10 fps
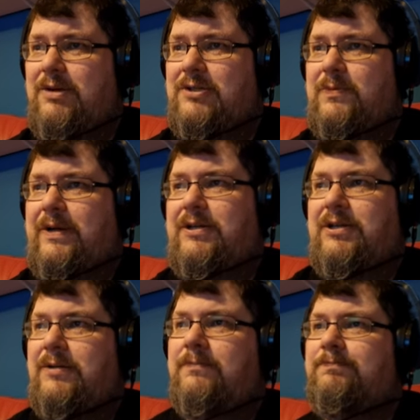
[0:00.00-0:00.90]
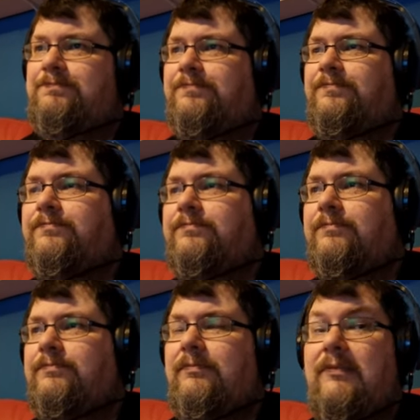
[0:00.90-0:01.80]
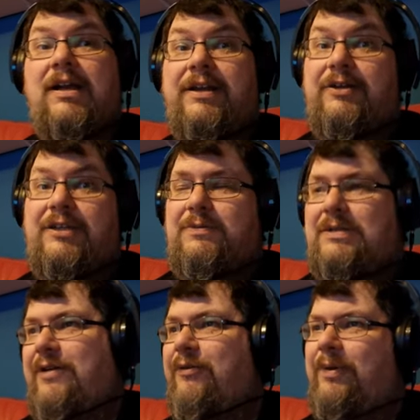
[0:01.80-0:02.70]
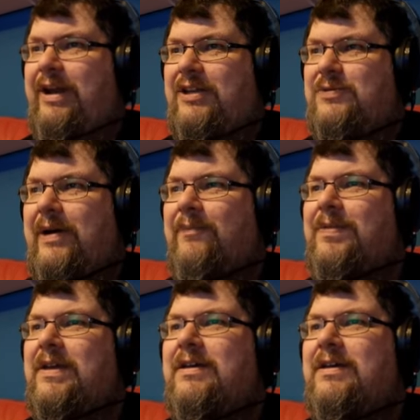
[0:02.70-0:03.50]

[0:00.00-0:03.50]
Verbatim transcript: Push switch. I knew this was here already as well.